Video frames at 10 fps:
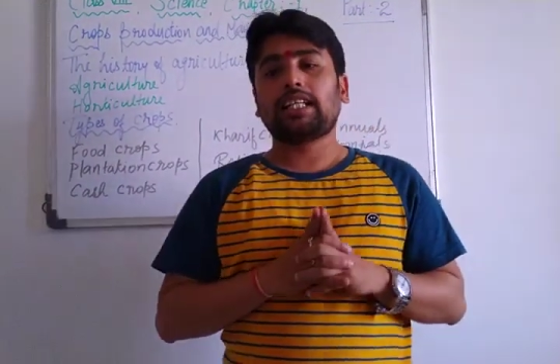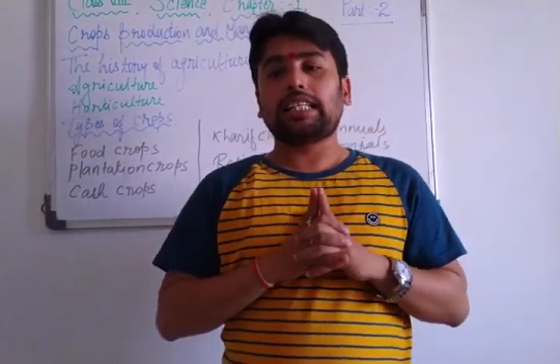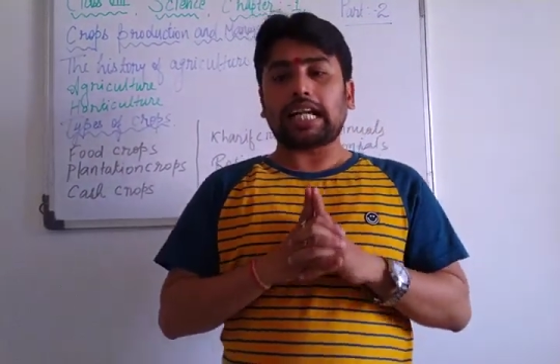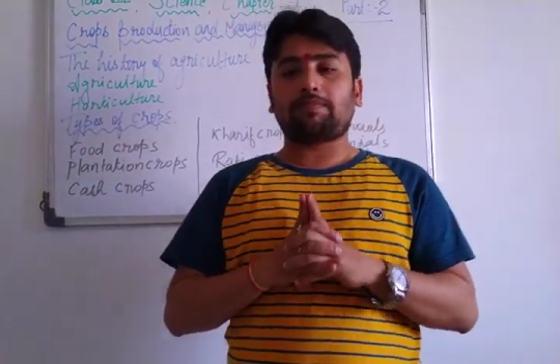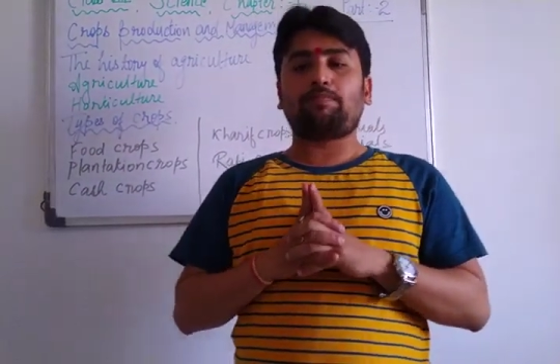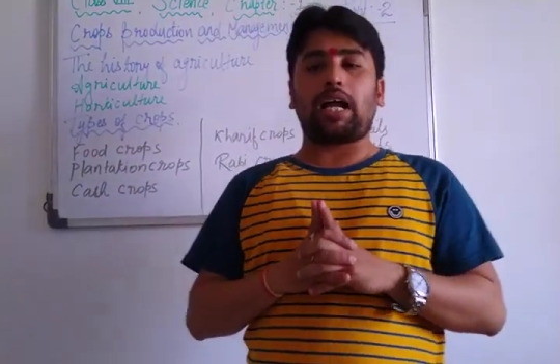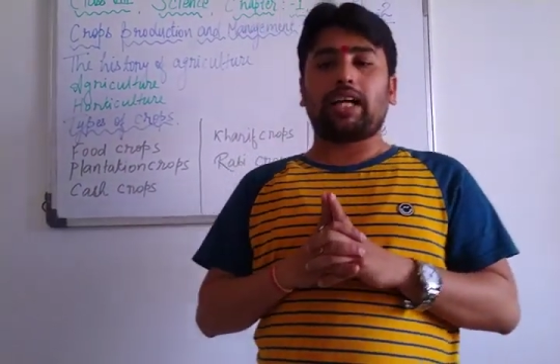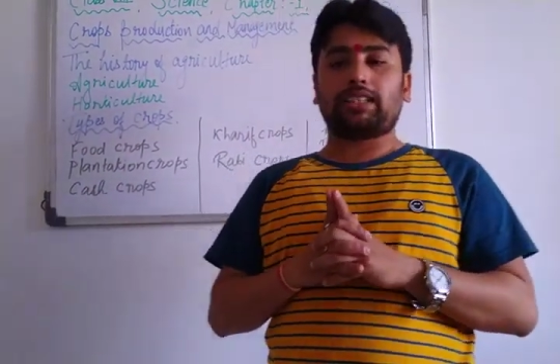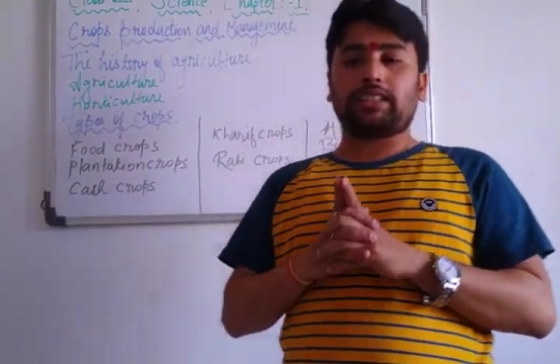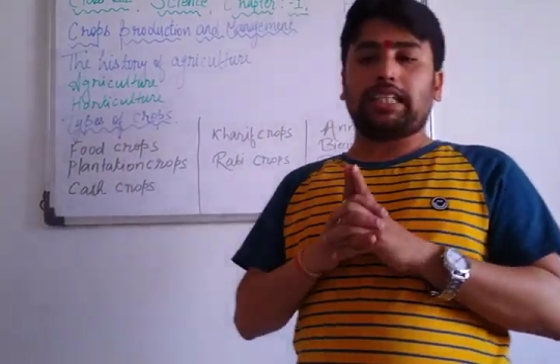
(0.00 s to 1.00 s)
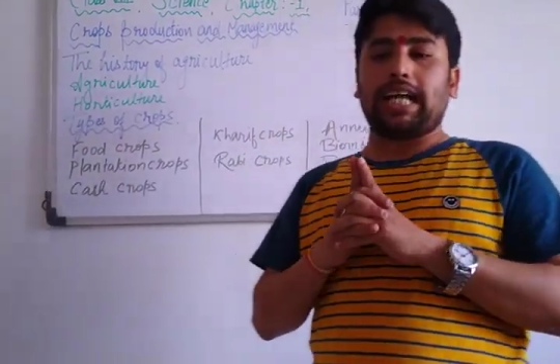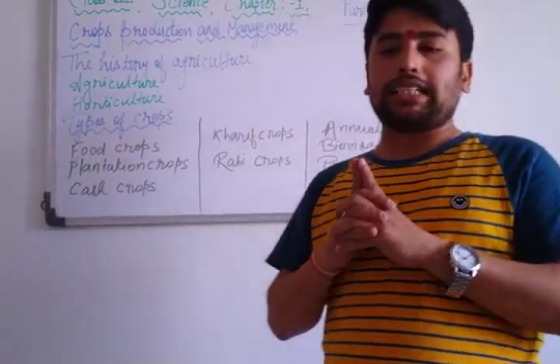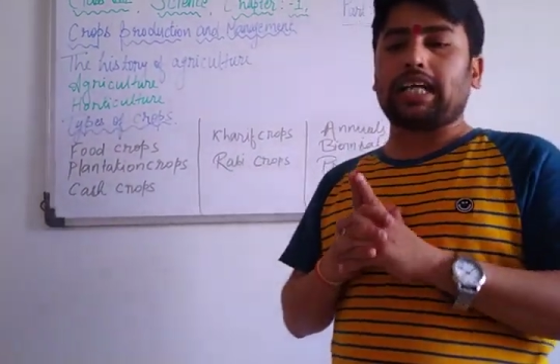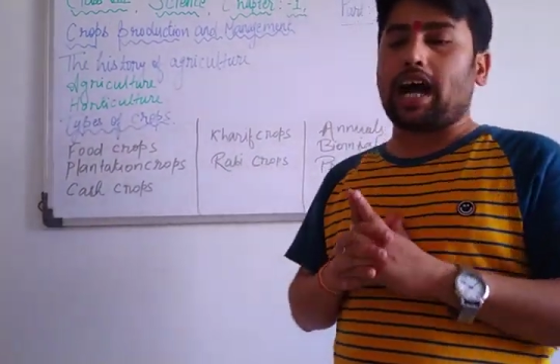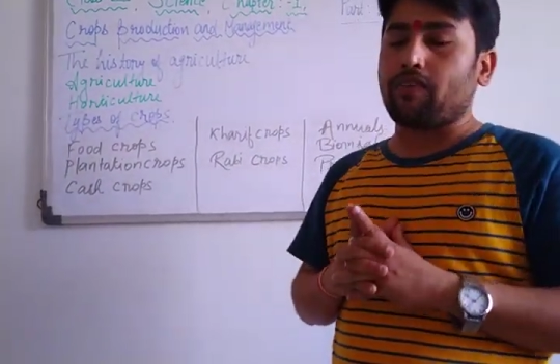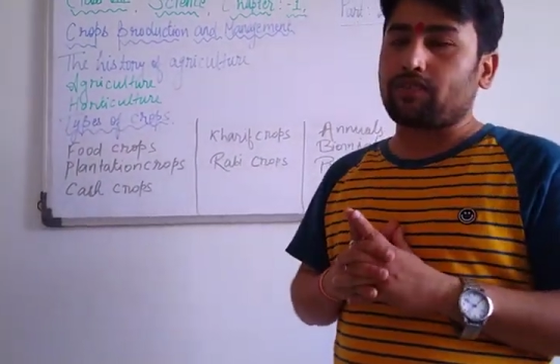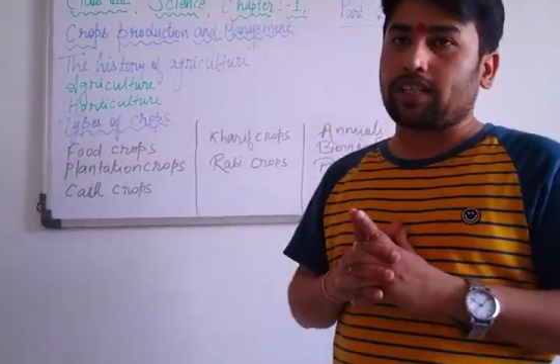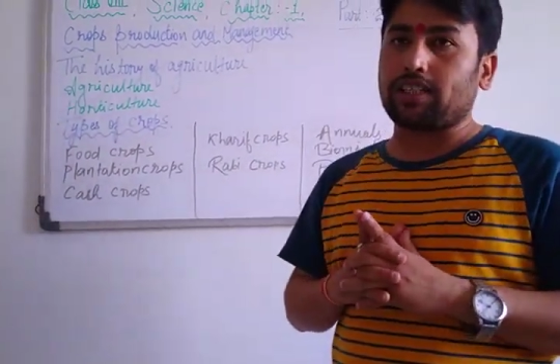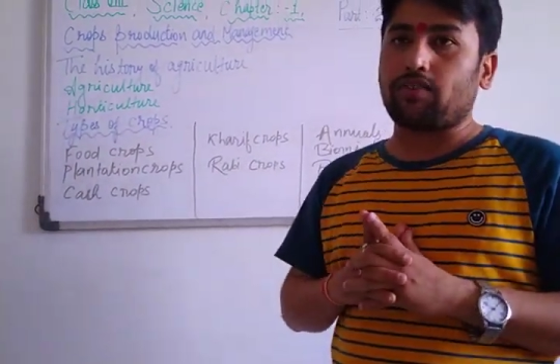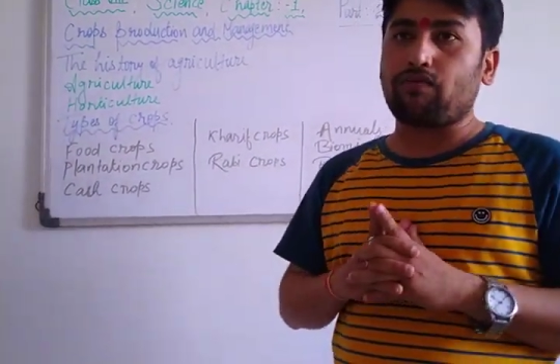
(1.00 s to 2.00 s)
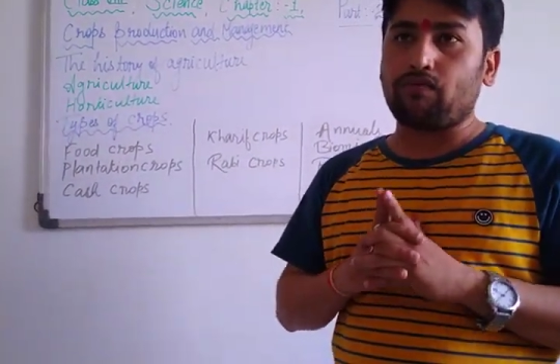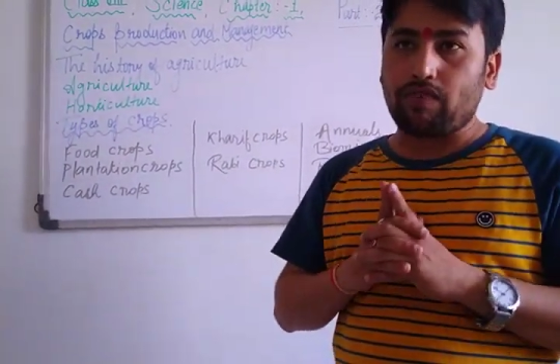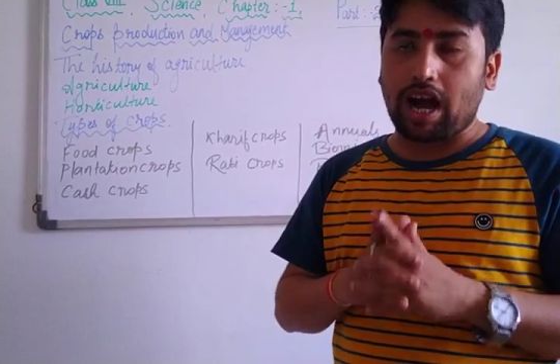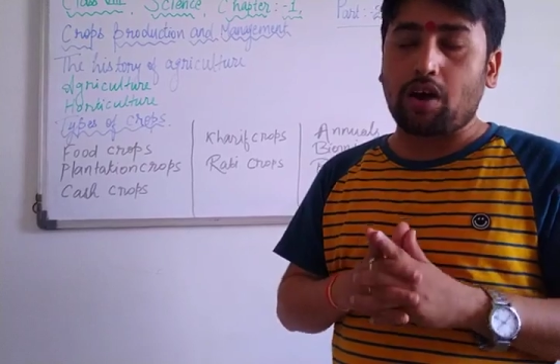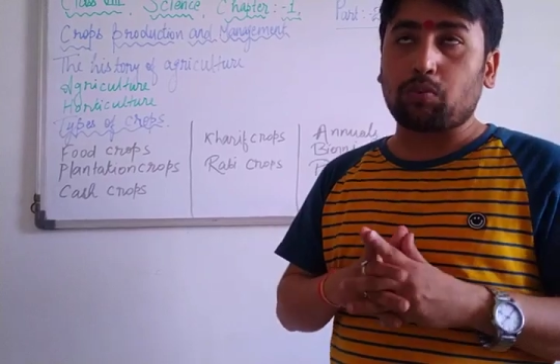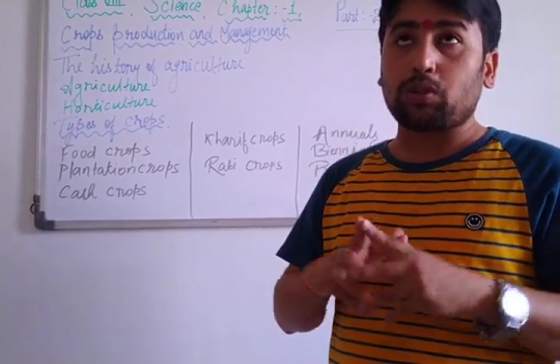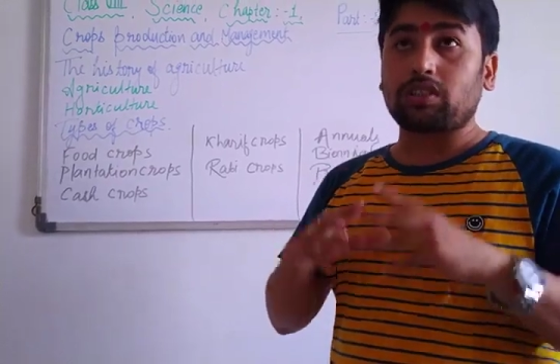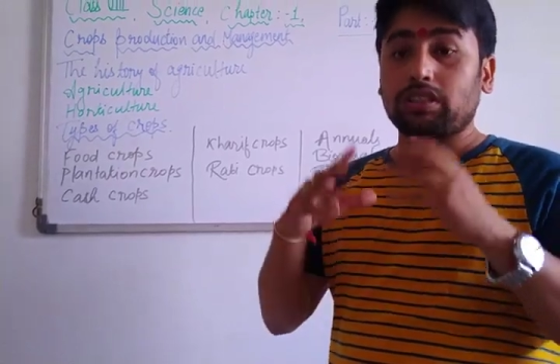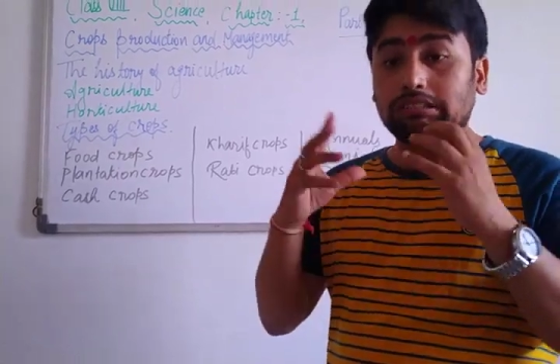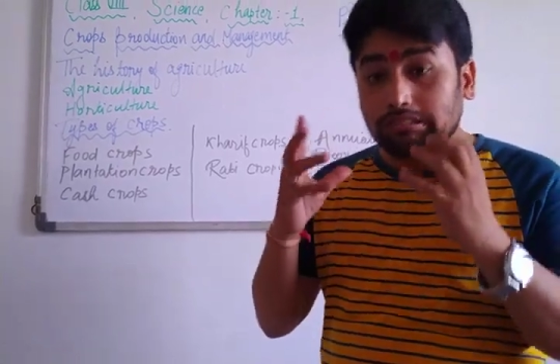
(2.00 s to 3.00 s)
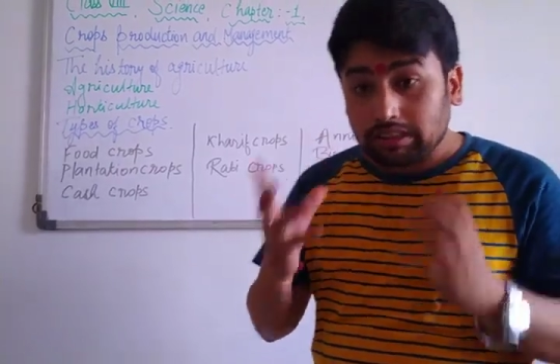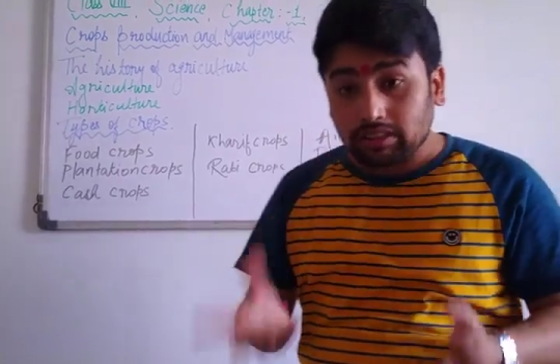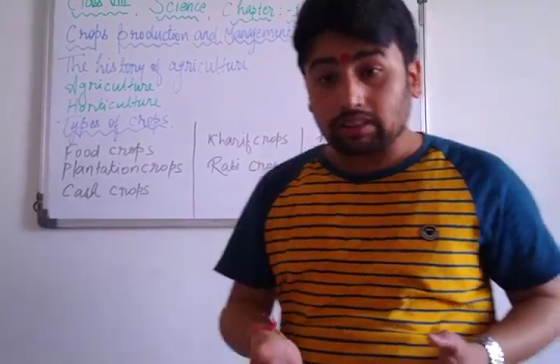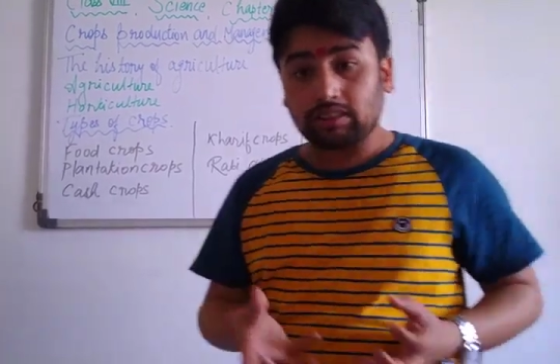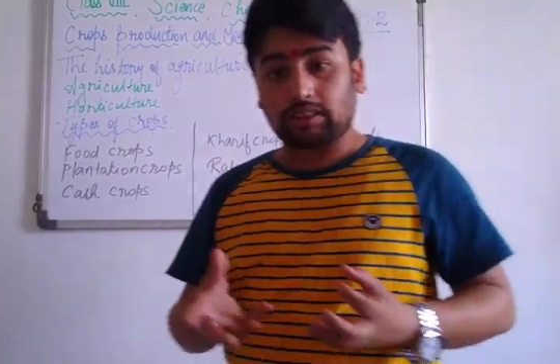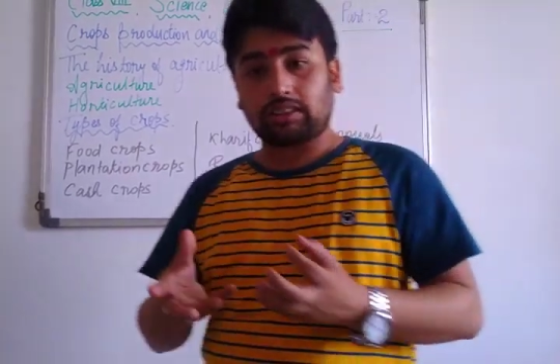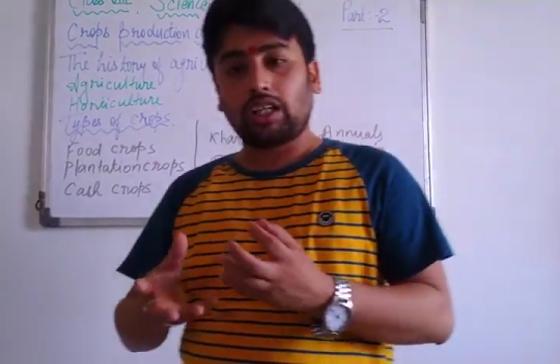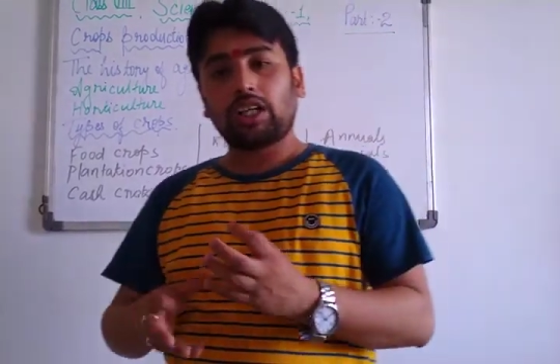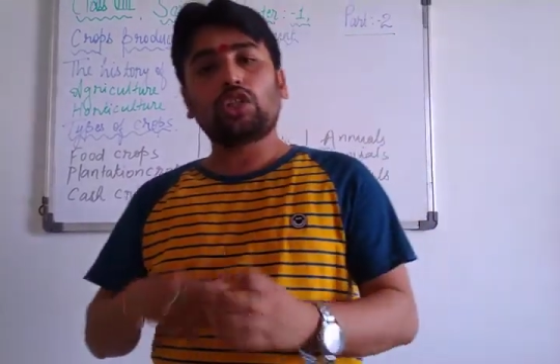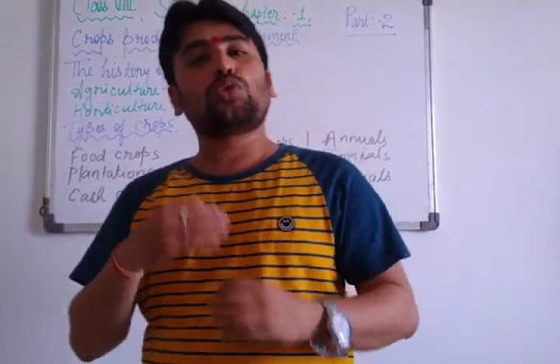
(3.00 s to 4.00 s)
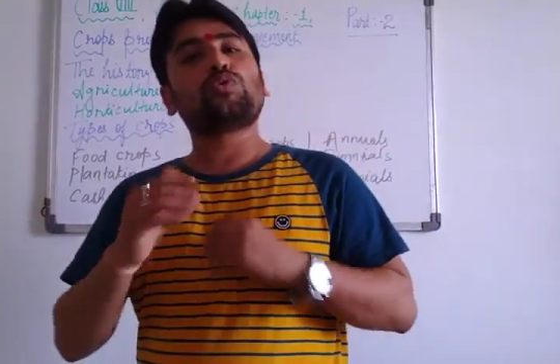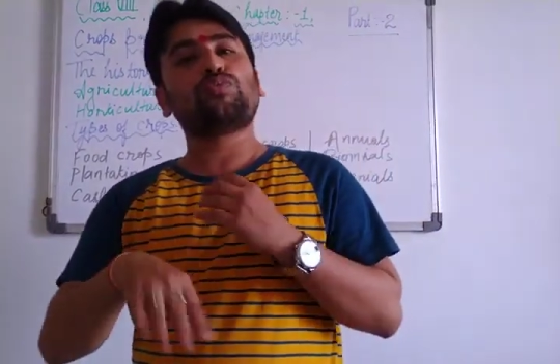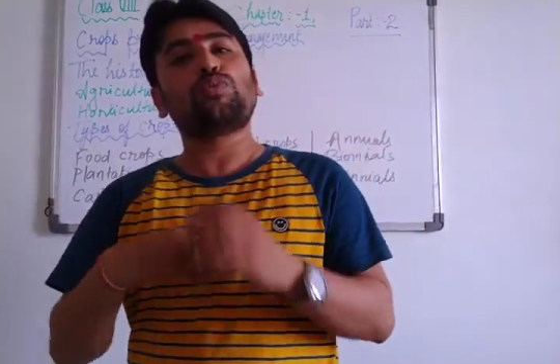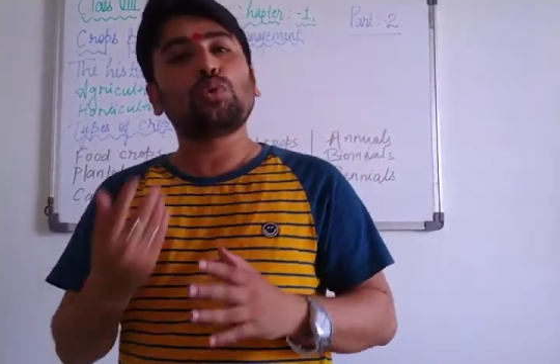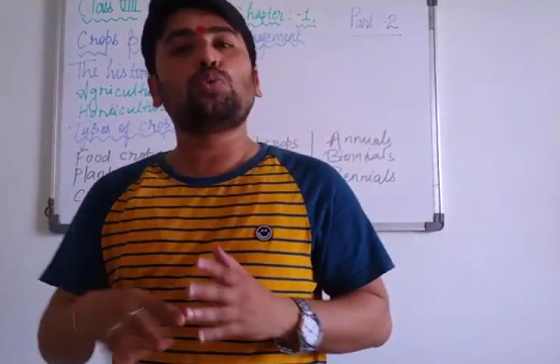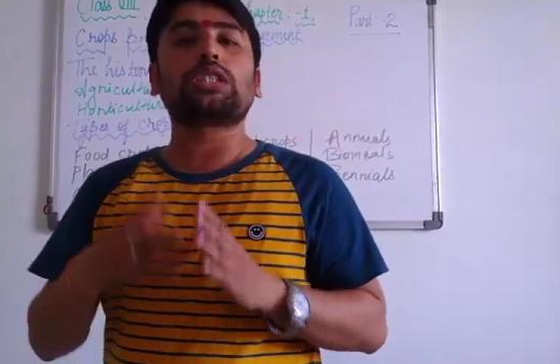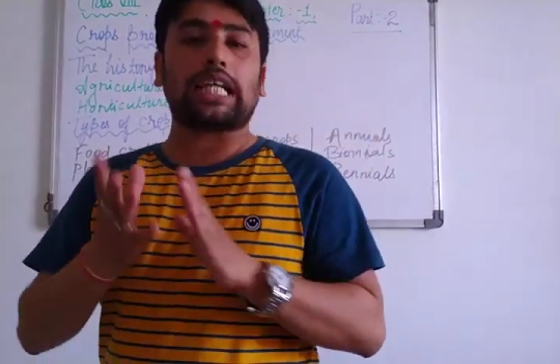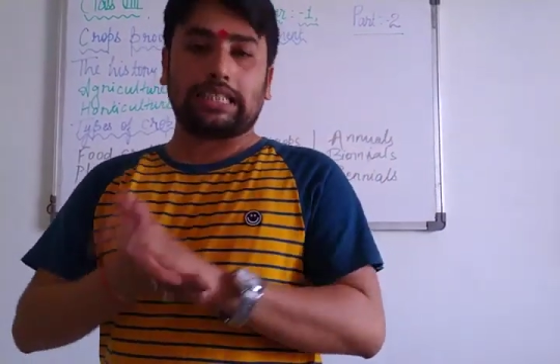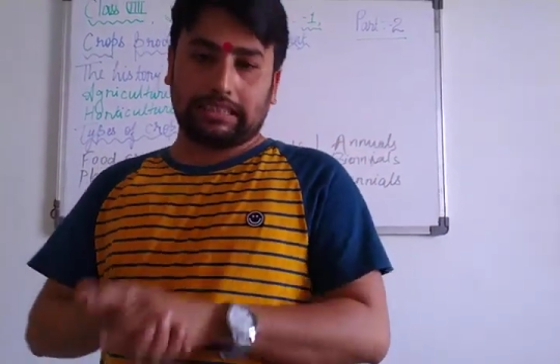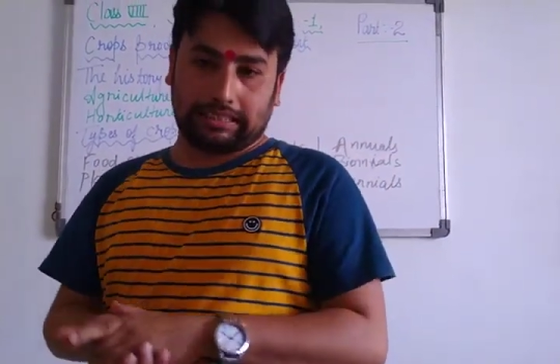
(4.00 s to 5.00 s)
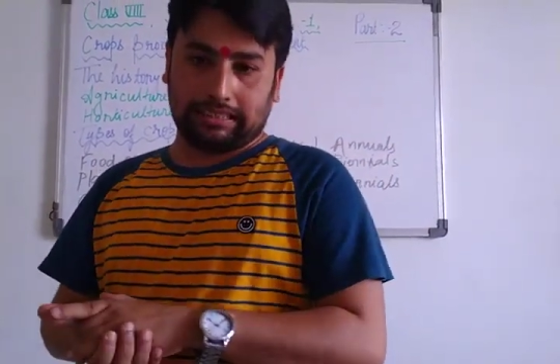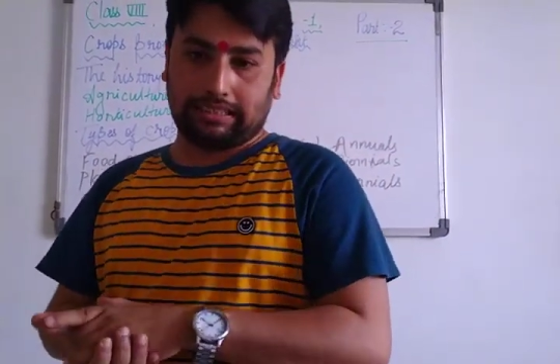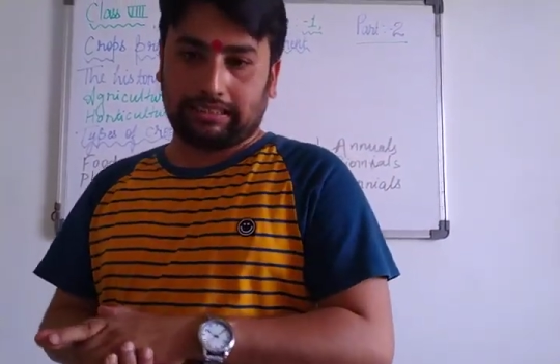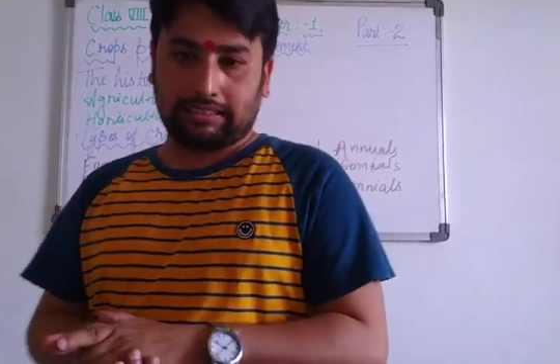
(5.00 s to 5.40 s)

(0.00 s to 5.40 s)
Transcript: that plants dies after the flower turns into fruits and seeds.